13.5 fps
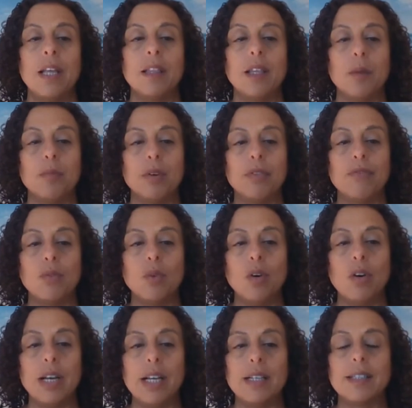Number
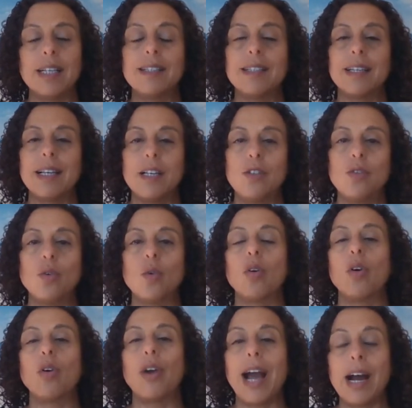4 is it indoor
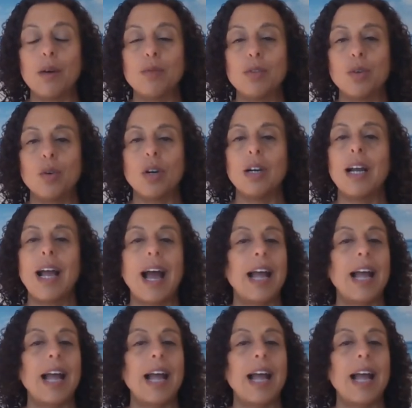or outdoor?